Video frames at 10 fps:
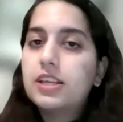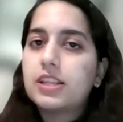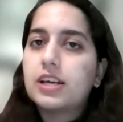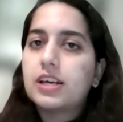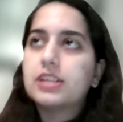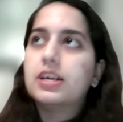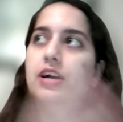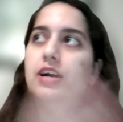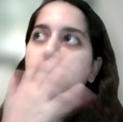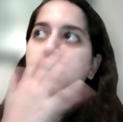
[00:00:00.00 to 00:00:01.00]
that
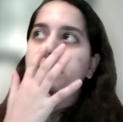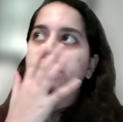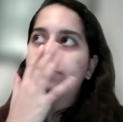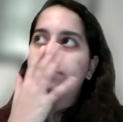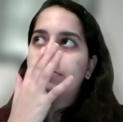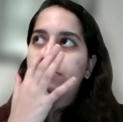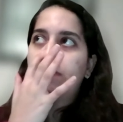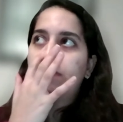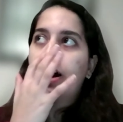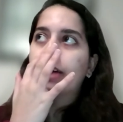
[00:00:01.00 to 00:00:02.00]

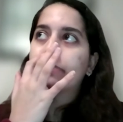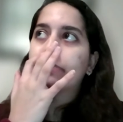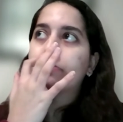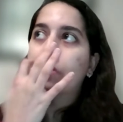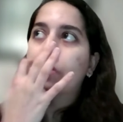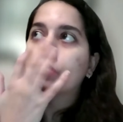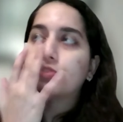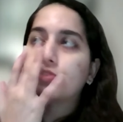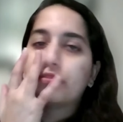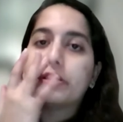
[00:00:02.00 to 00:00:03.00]
I also
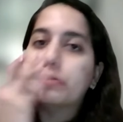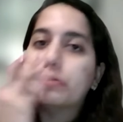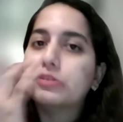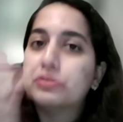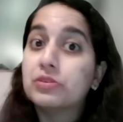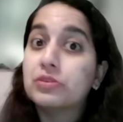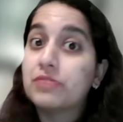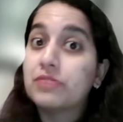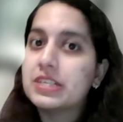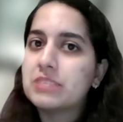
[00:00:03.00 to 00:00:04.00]
really wanted to
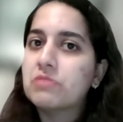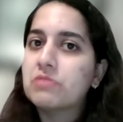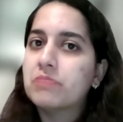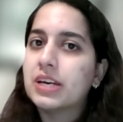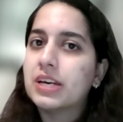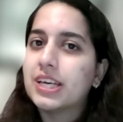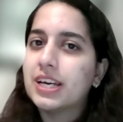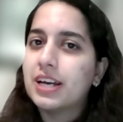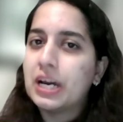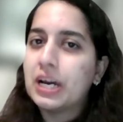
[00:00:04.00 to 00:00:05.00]
advise some of my
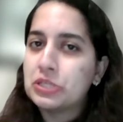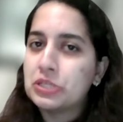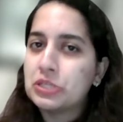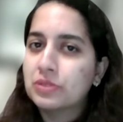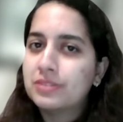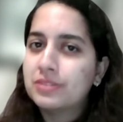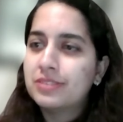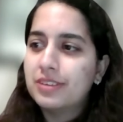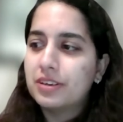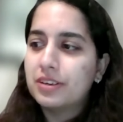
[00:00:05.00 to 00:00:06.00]
high school
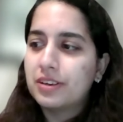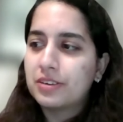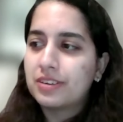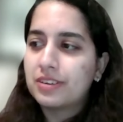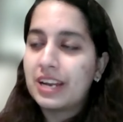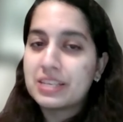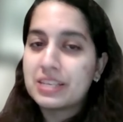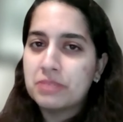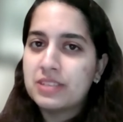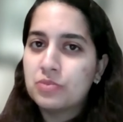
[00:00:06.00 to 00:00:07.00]

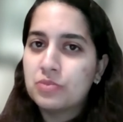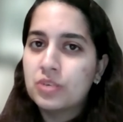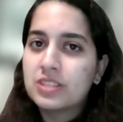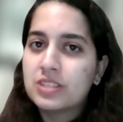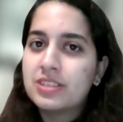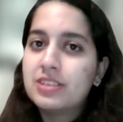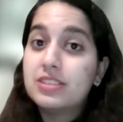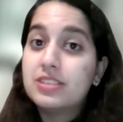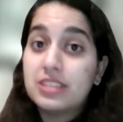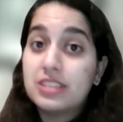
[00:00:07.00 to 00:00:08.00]
classmates was
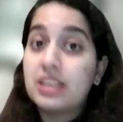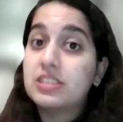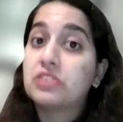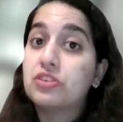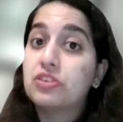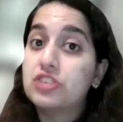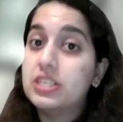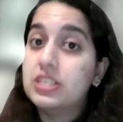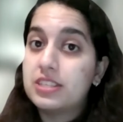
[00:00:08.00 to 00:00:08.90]
design and technology isn't